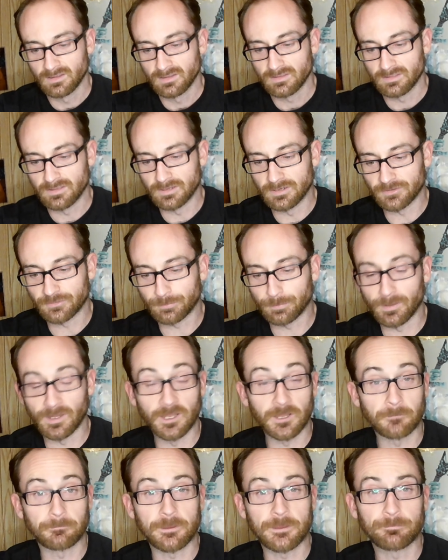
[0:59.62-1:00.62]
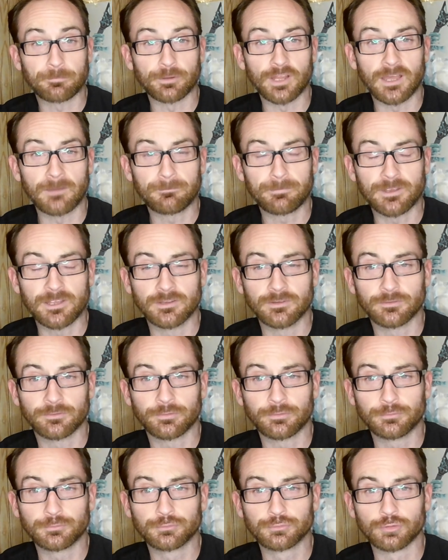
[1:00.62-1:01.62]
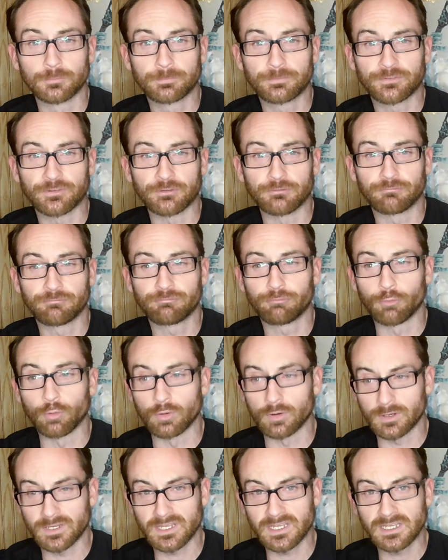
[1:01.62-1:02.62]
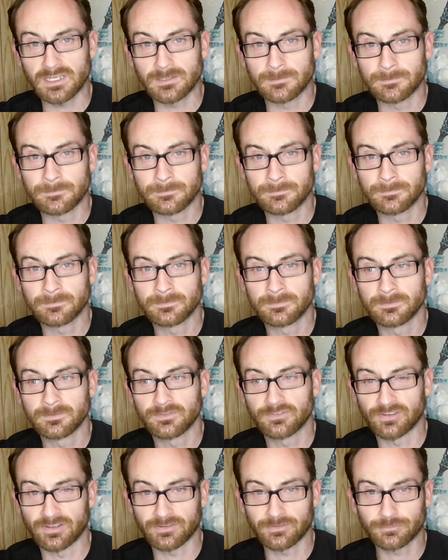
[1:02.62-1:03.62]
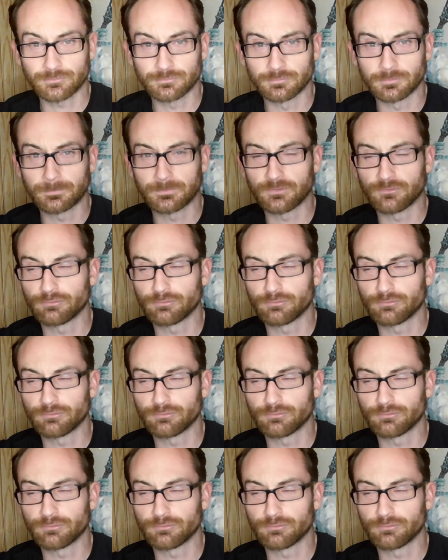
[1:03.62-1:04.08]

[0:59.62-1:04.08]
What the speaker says: They're splitting people up into groups of 40, 6 groups of